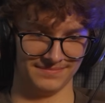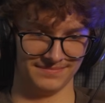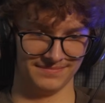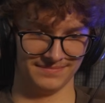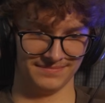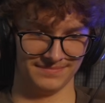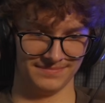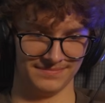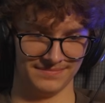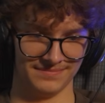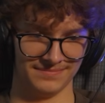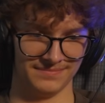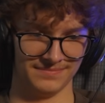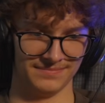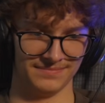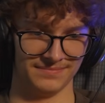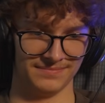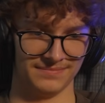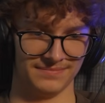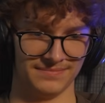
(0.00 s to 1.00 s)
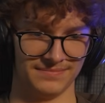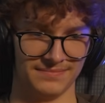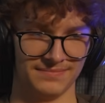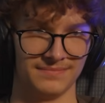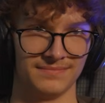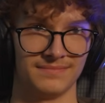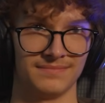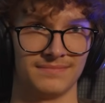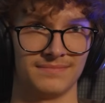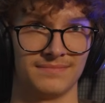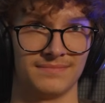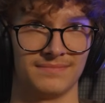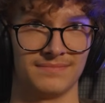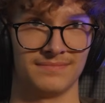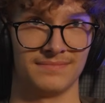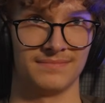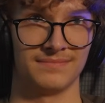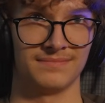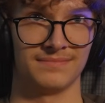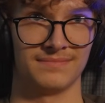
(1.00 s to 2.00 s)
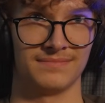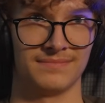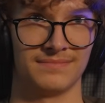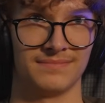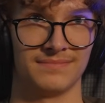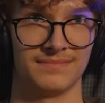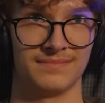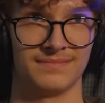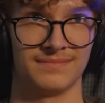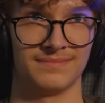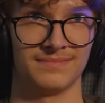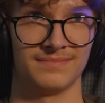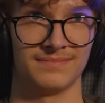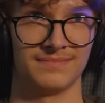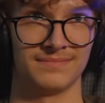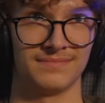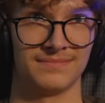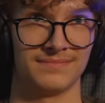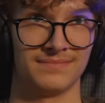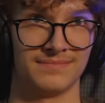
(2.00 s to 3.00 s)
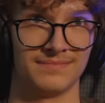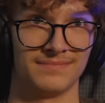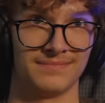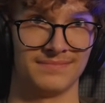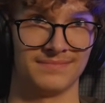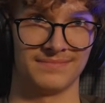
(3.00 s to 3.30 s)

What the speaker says: [no speech]